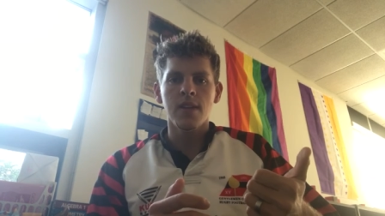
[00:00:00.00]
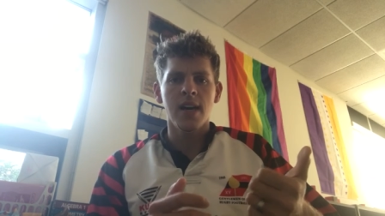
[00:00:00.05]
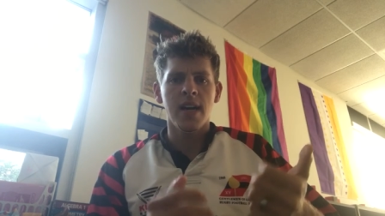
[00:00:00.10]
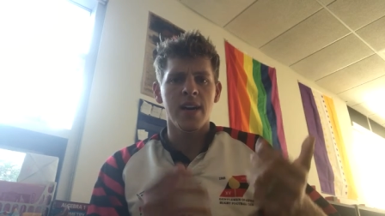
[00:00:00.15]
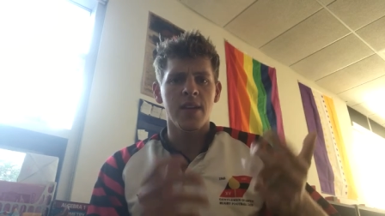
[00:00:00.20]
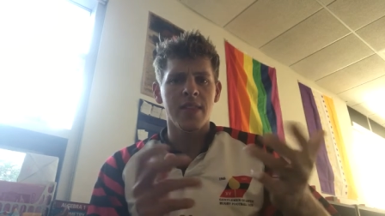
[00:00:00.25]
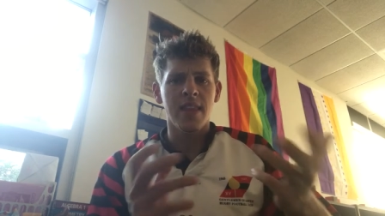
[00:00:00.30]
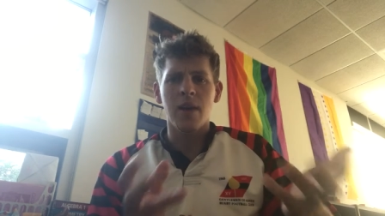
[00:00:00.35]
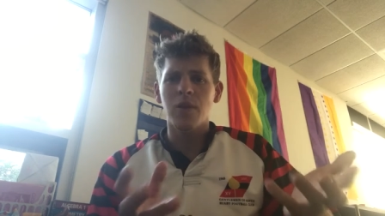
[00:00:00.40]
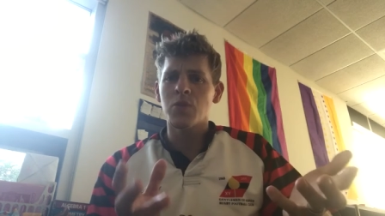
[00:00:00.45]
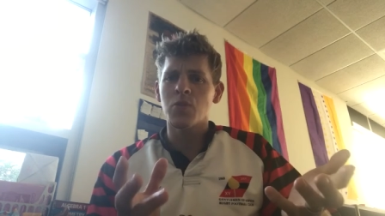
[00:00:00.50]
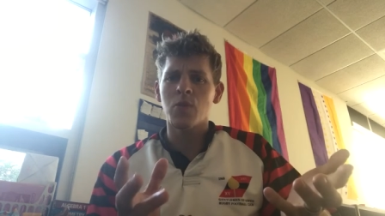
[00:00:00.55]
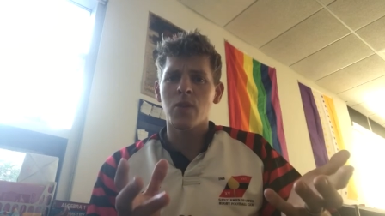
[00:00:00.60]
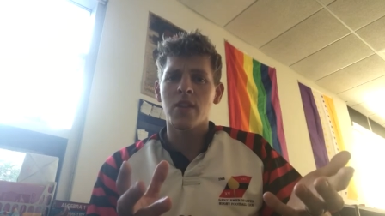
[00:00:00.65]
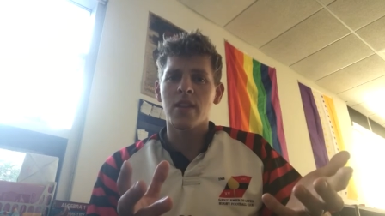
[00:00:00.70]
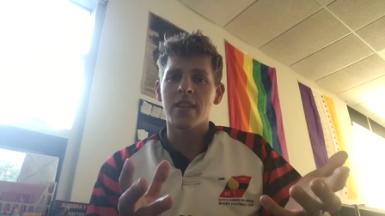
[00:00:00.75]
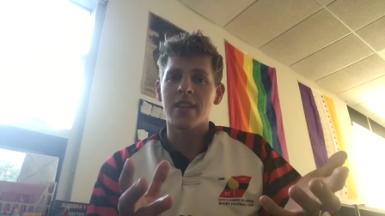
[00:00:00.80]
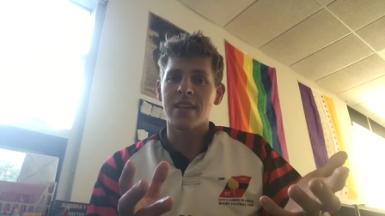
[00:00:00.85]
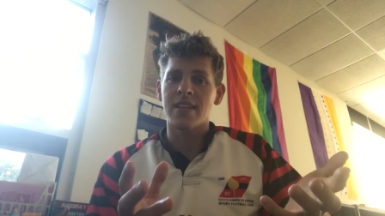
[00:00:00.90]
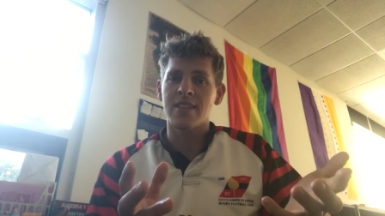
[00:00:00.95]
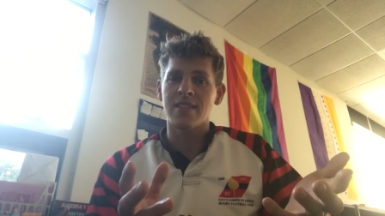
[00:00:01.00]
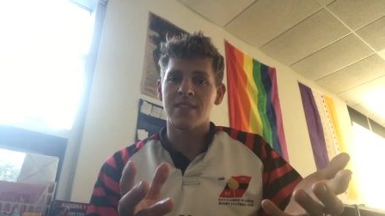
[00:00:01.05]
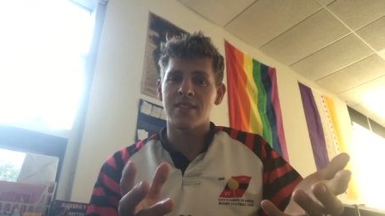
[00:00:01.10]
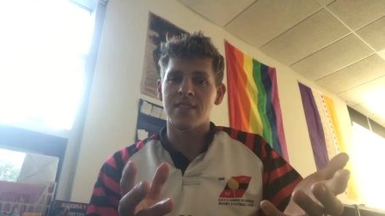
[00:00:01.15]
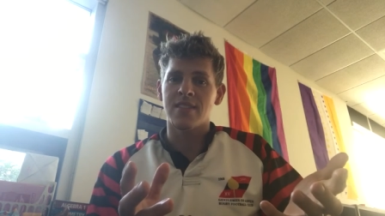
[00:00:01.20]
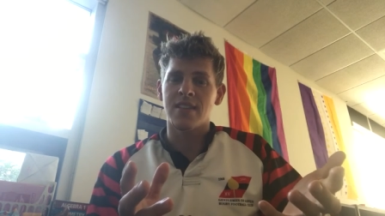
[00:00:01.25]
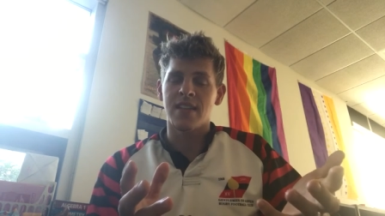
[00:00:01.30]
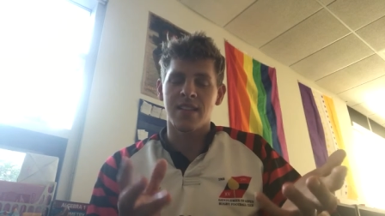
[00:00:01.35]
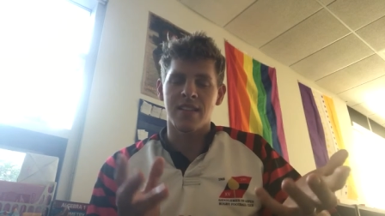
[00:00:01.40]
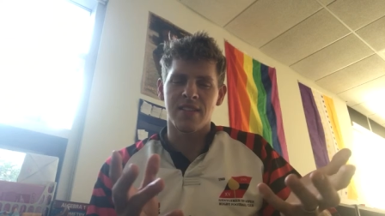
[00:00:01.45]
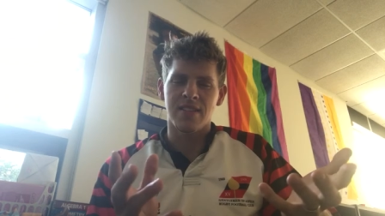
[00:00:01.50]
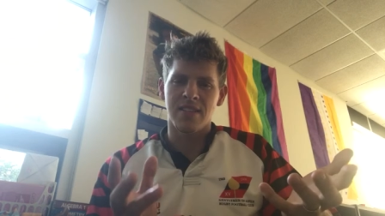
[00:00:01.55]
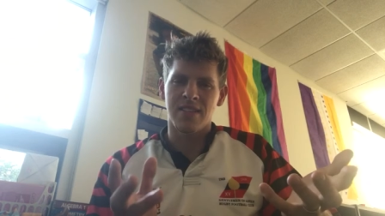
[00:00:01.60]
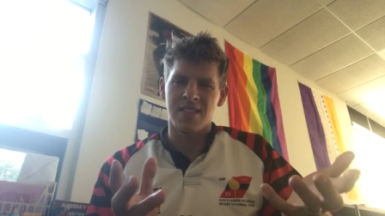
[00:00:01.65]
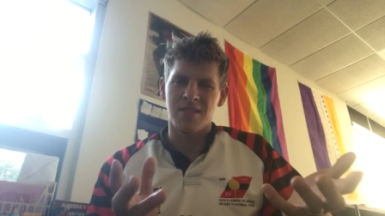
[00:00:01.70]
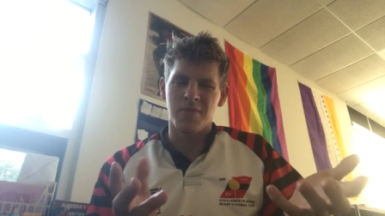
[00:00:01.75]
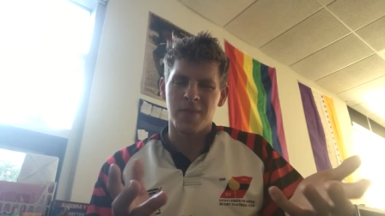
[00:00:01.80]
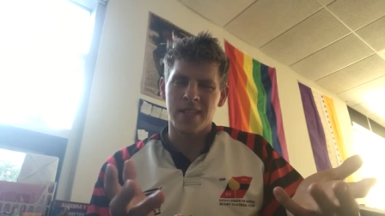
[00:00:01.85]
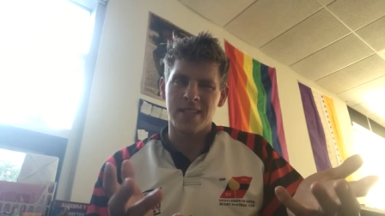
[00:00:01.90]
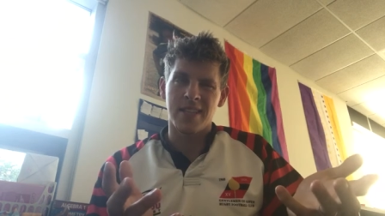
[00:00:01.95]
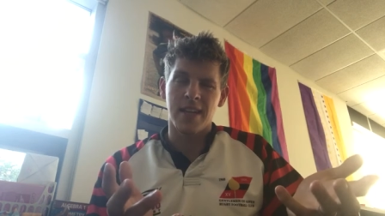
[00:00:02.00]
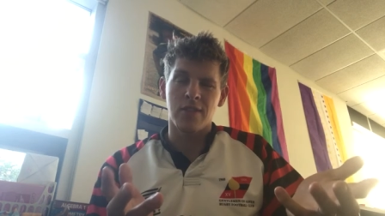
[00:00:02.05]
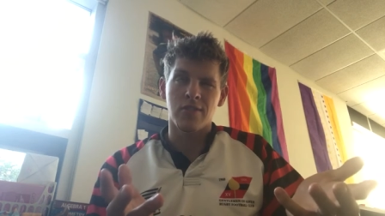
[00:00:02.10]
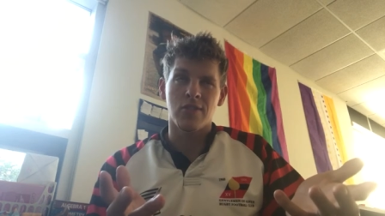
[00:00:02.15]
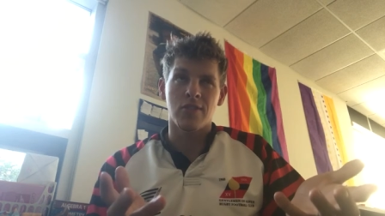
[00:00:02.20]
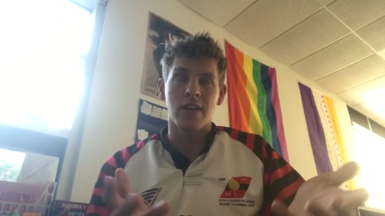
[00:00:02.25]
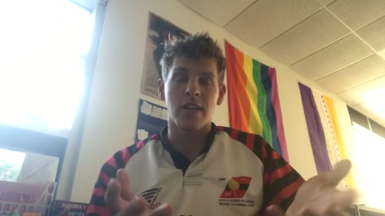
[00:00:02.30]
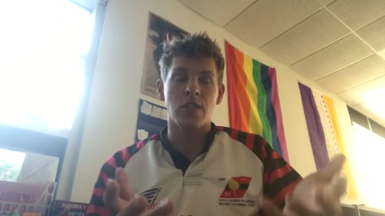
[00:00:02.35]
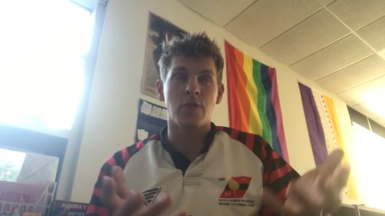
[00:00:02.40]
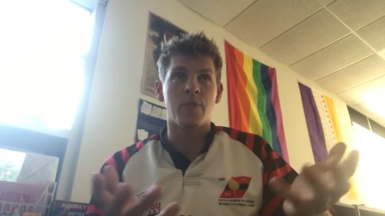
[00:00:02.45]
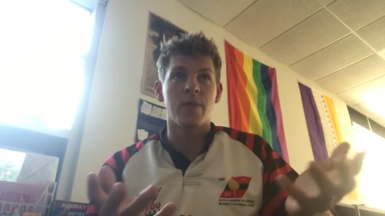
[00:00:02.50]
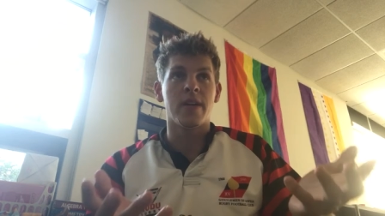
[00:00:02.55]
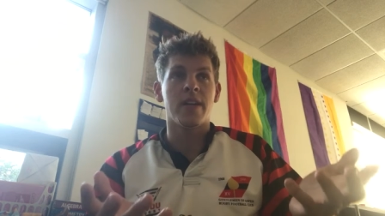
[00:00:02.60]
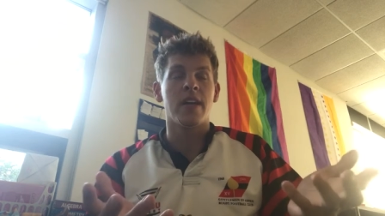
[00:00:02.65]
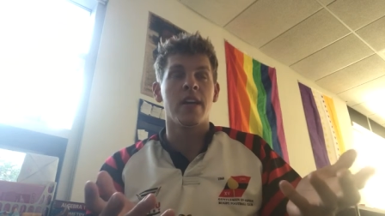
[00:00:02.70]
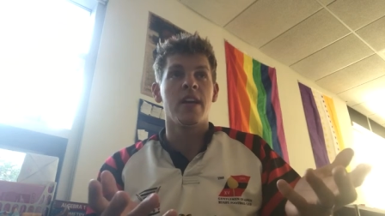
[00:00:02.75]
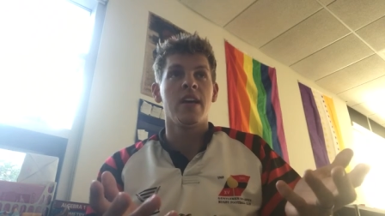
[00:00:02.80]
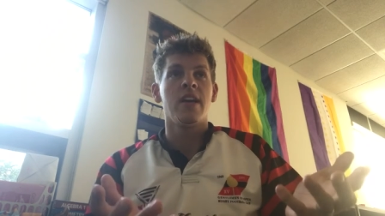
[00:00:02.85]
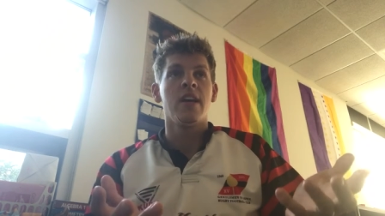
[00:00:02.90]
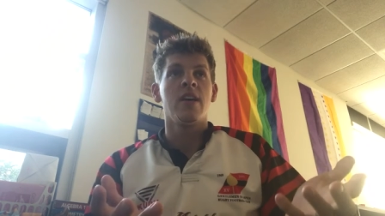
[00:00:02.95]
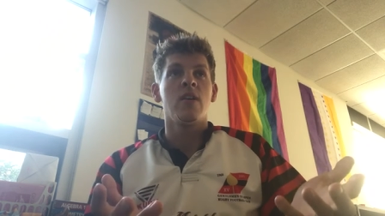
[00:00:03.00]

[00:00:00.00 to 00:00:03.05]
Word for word: Uh, that was one of the things that this might sound strange, but